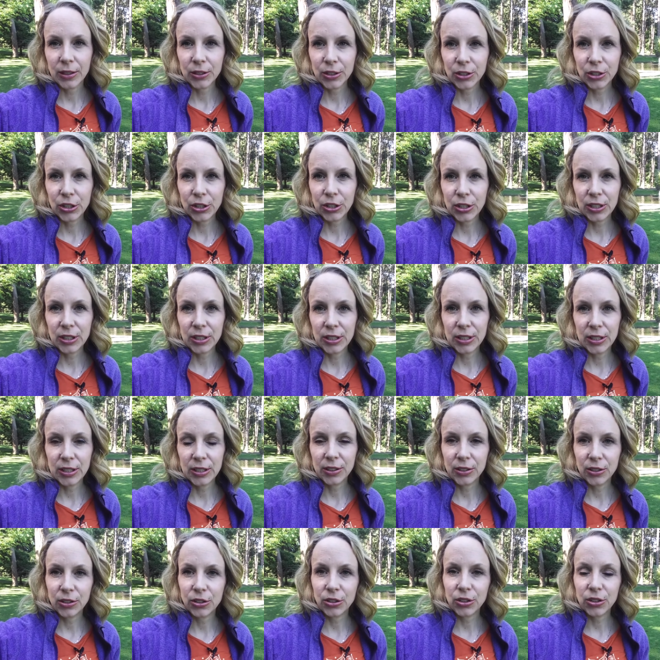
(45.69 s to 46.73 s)

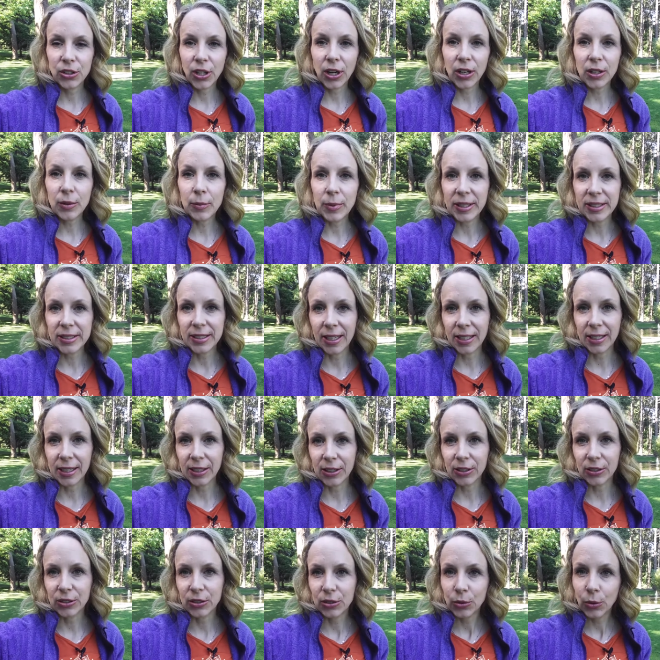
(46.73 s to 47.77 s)
she started by telling
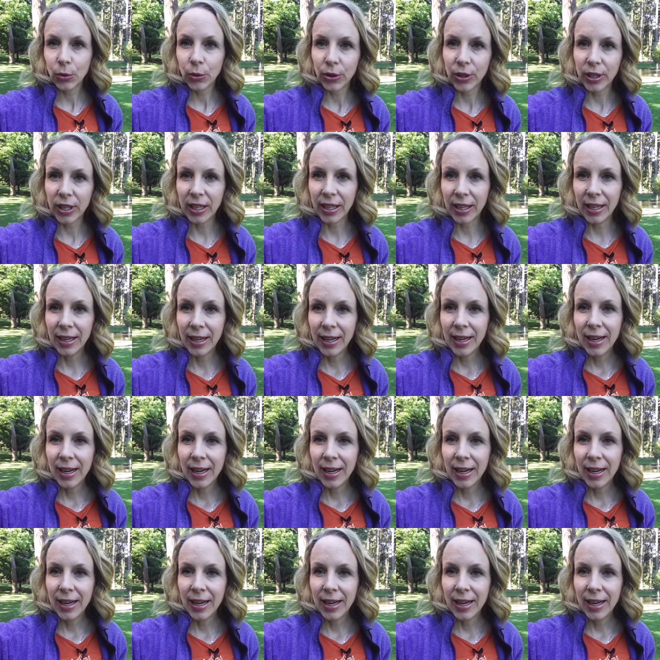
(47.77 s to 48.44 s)
her story.